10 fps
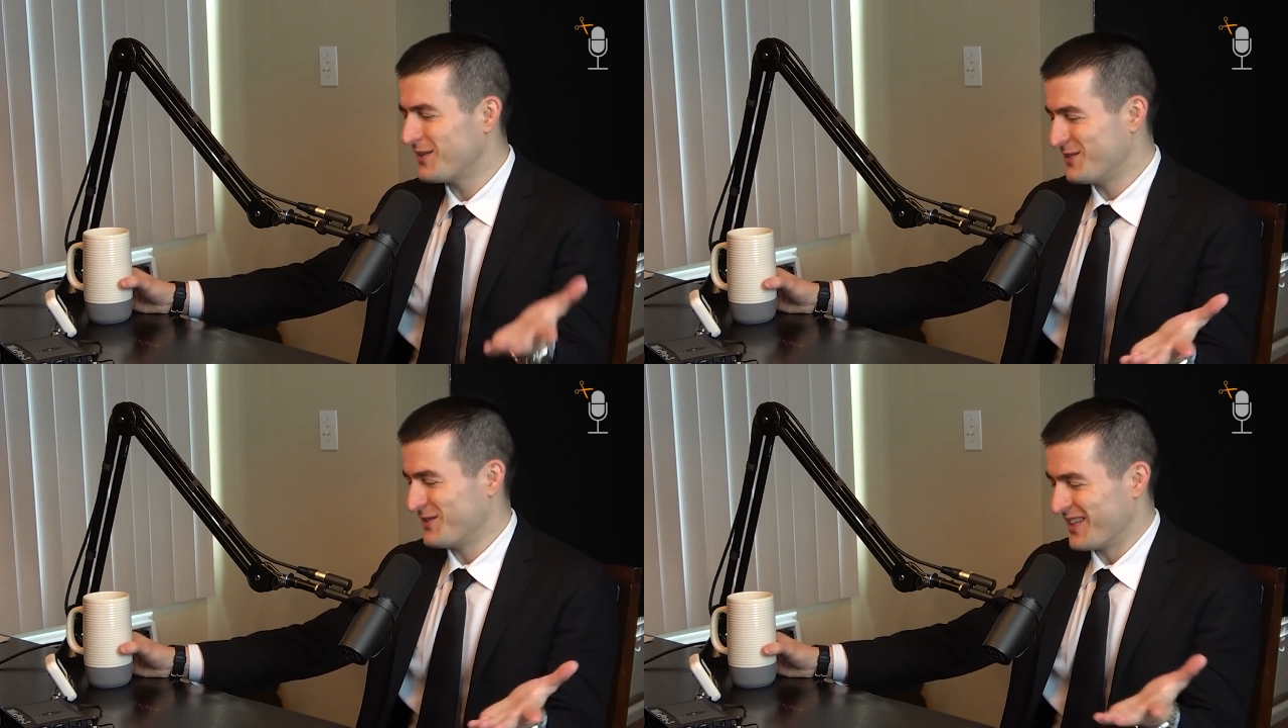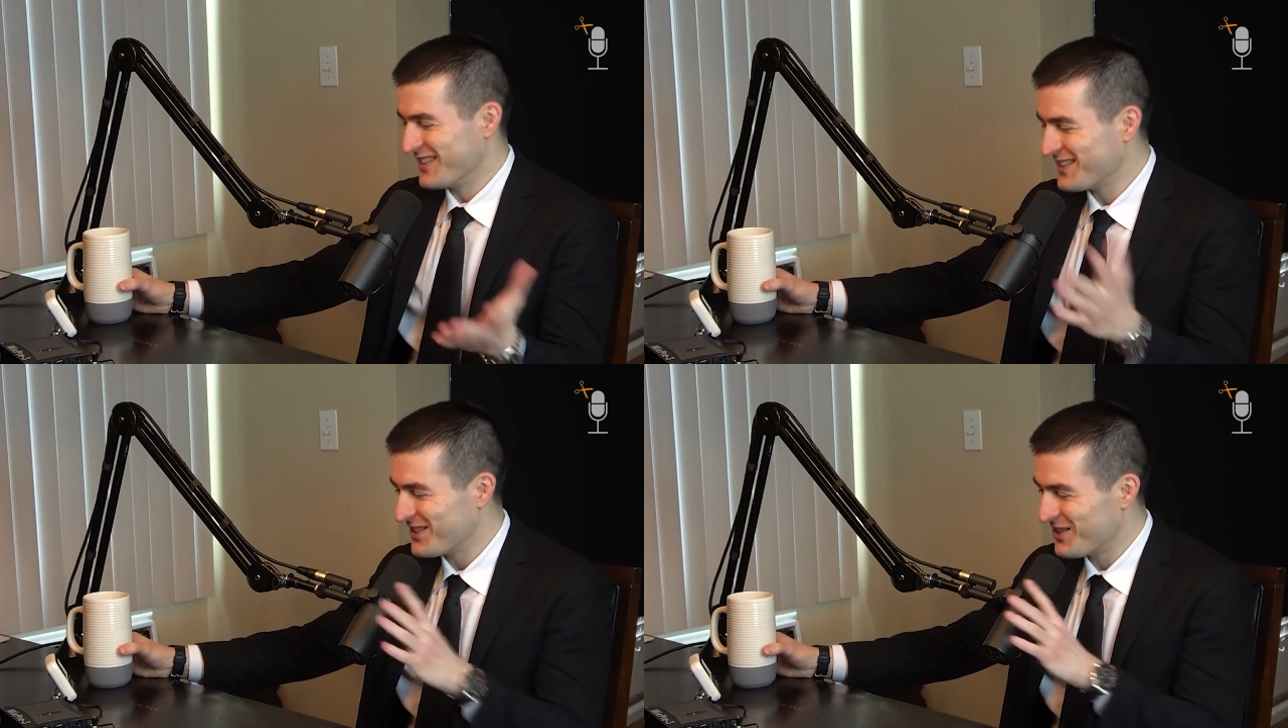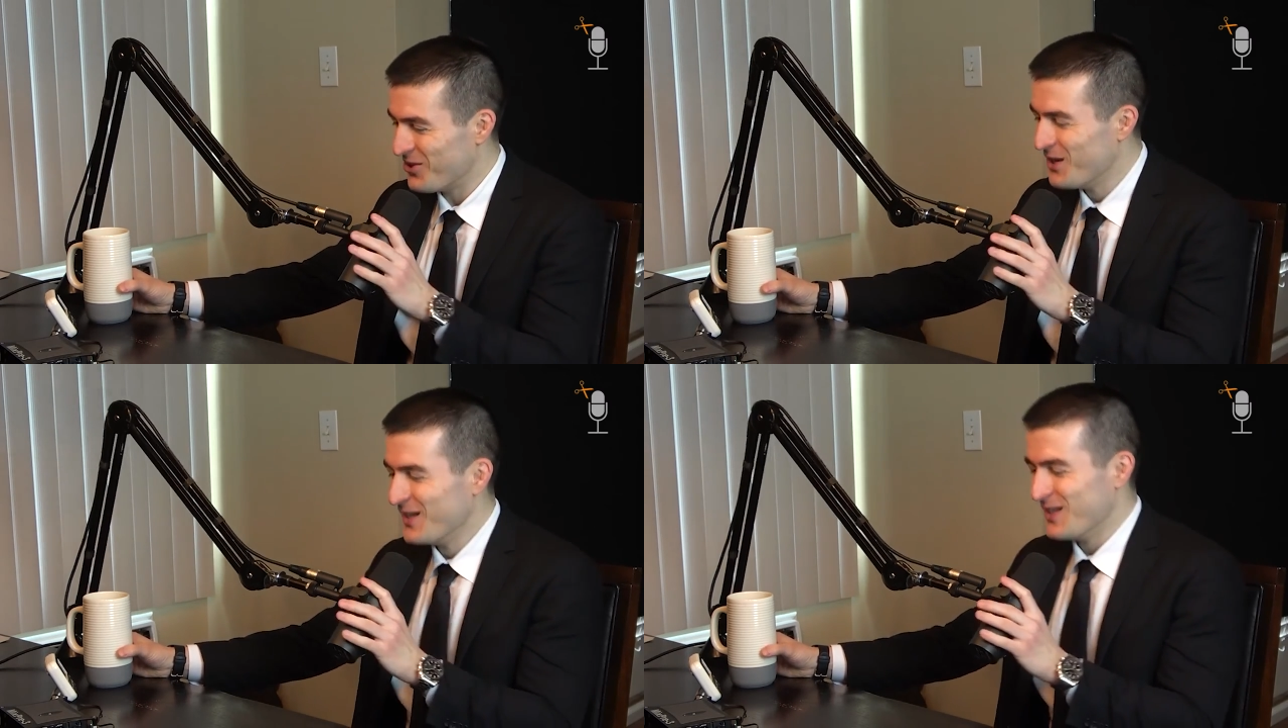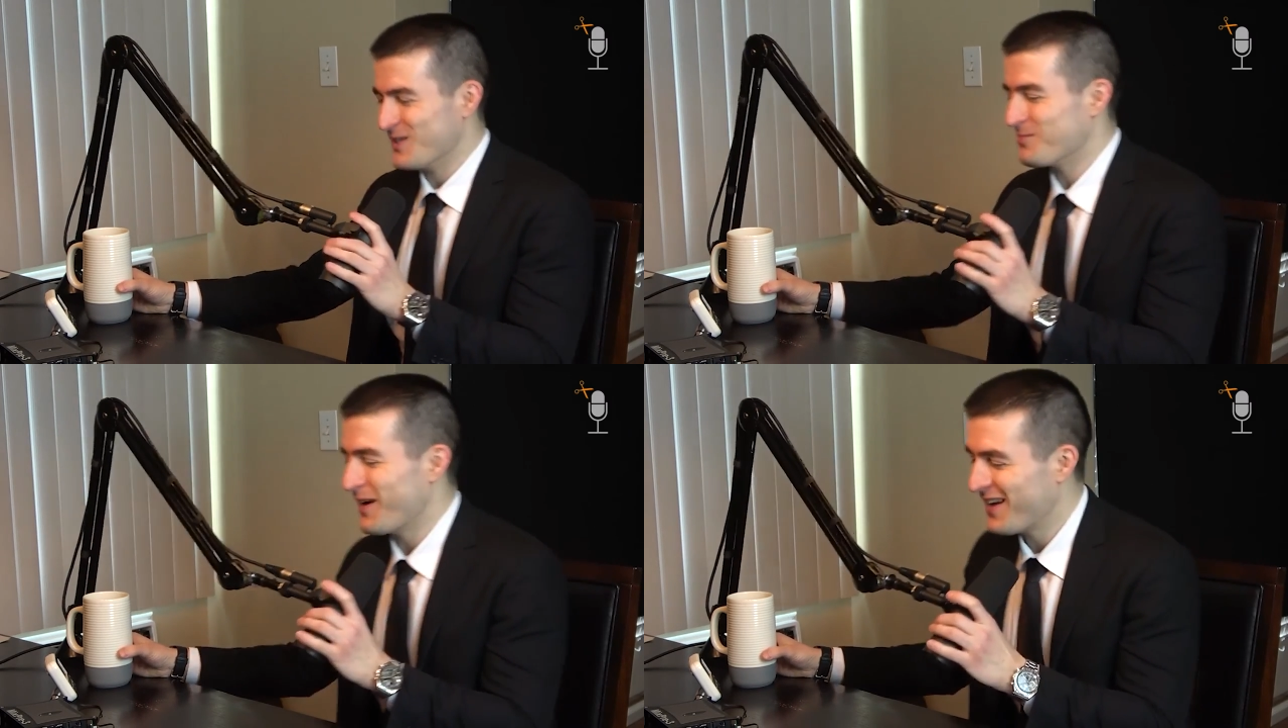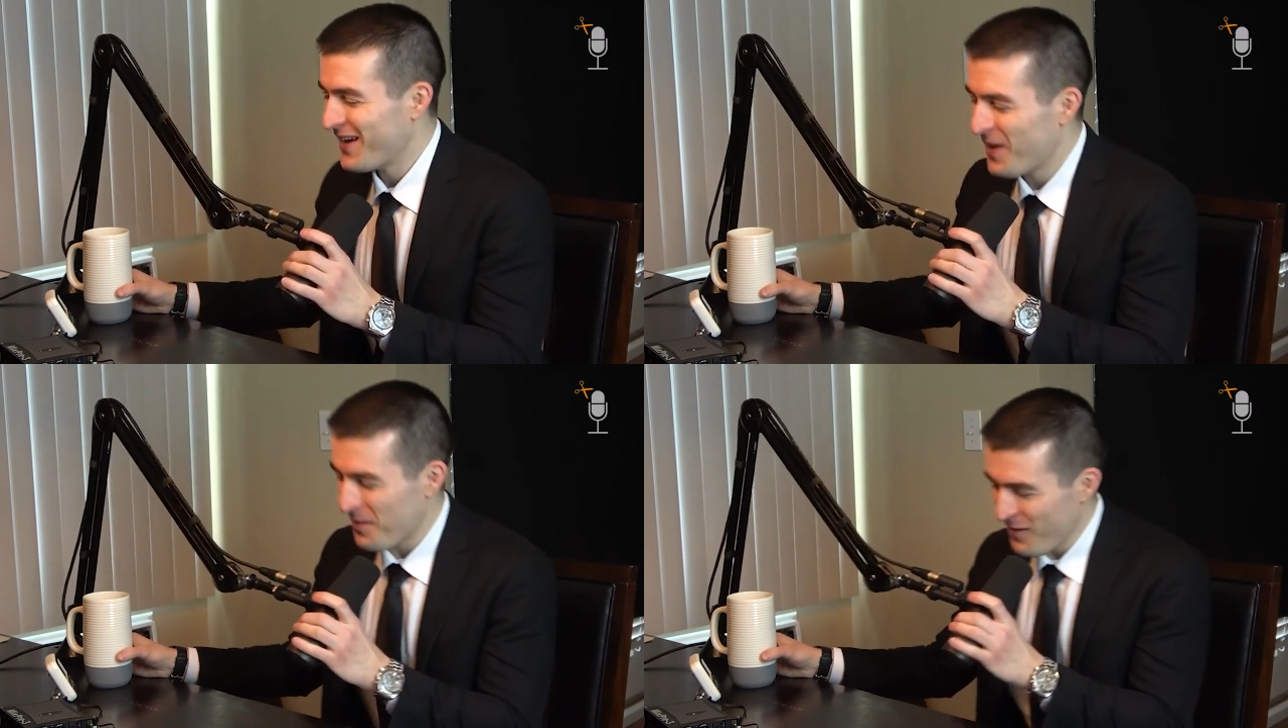I said this to you. It's my
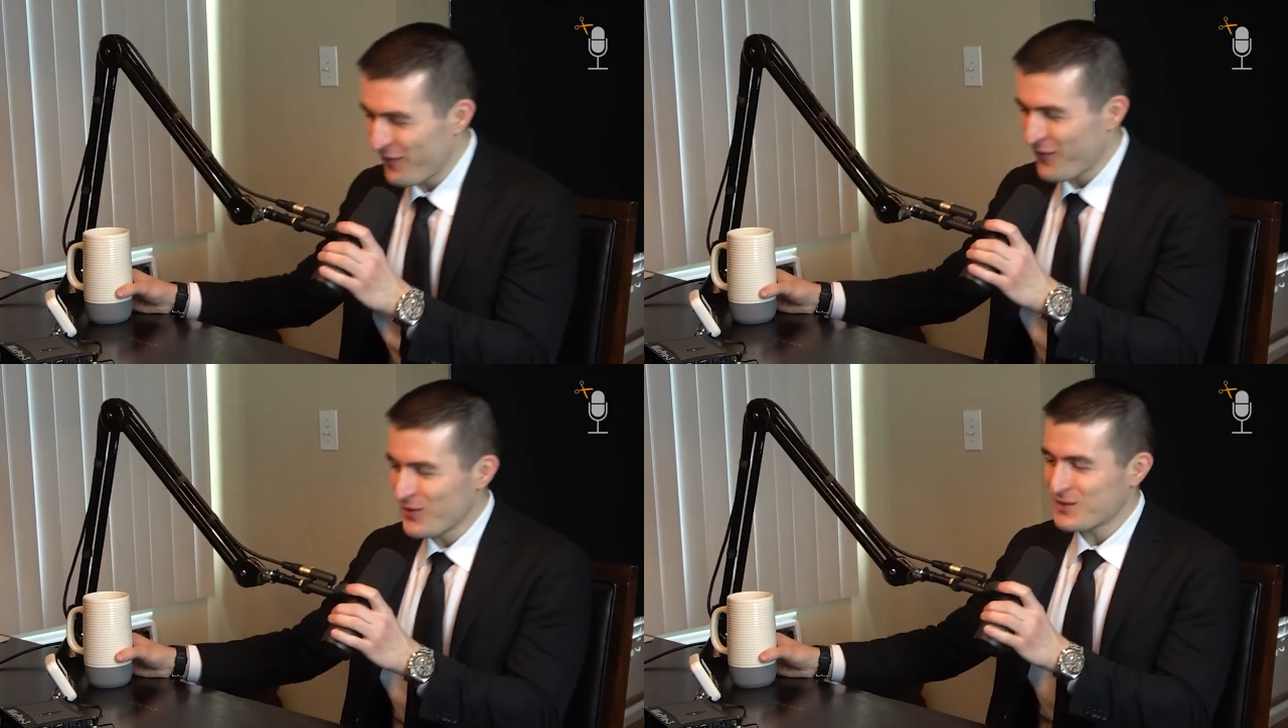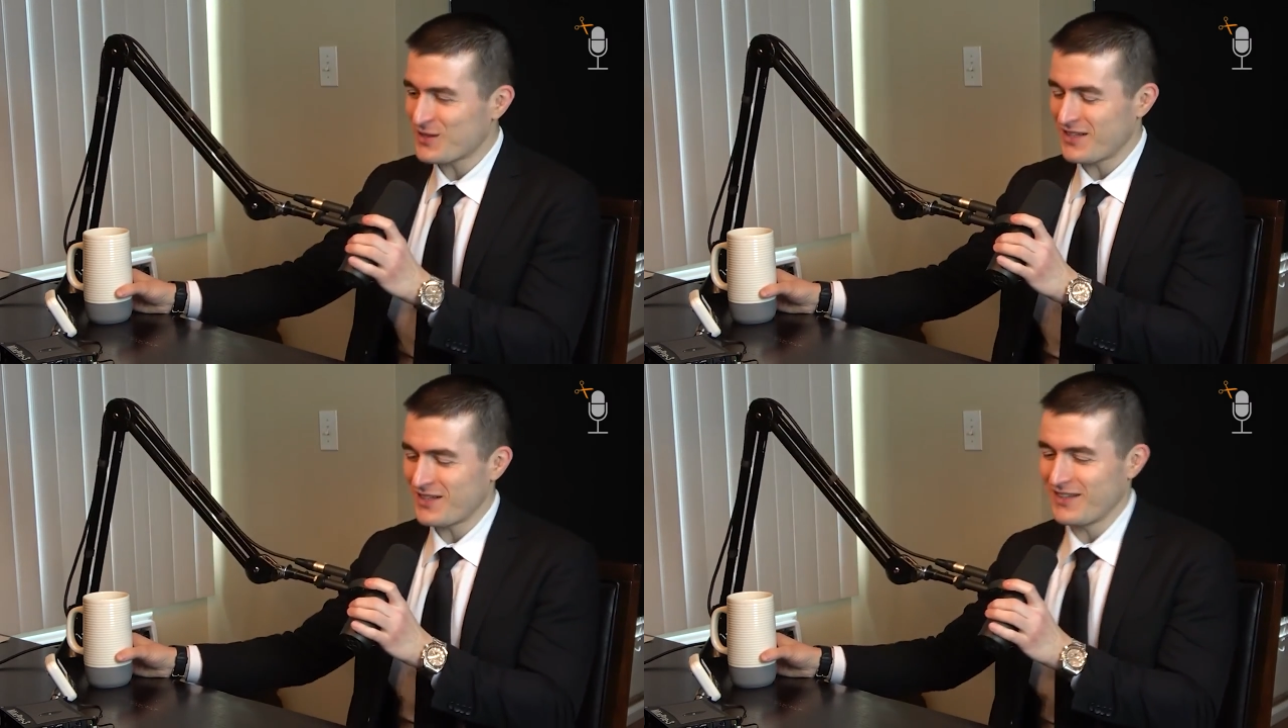in my first